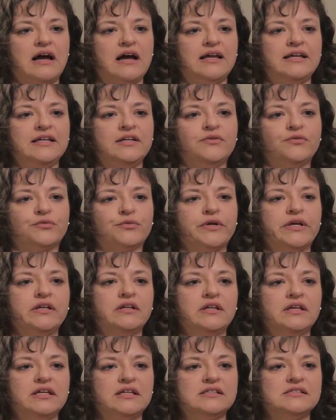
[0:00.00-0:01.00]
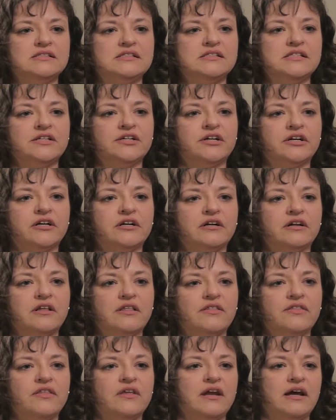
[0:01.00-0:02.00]
I didn't really consider
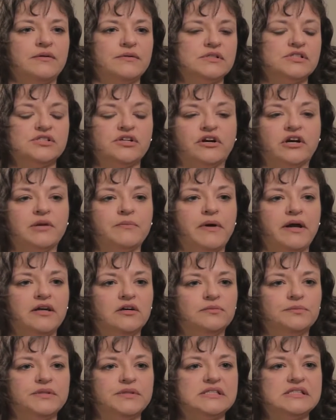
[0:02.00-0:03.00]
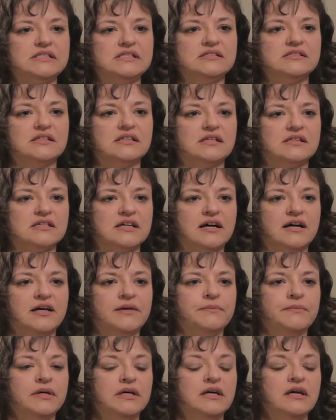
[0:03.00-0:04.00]
that I was starting my own business at the
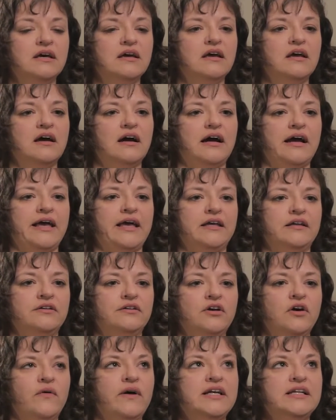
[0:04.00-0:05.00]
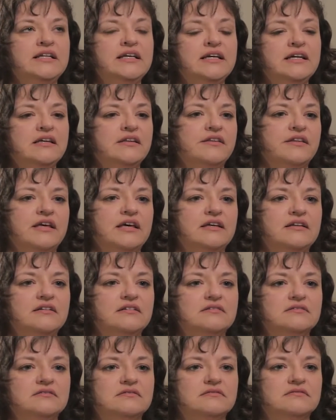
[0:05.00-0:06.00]
time. I had no idea that
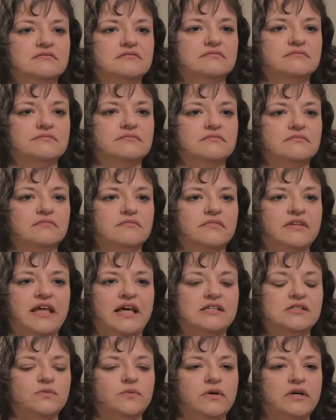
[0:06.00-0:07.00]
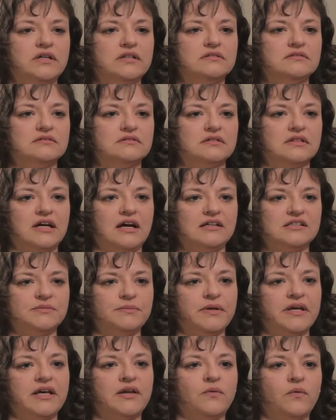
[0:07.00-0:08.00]
that's what
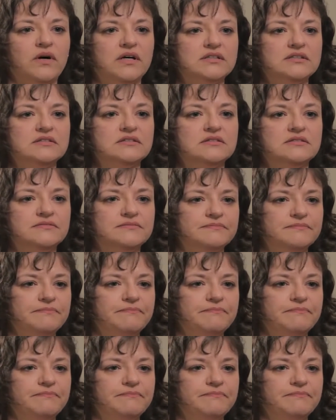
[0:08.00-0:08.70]
God's plan was.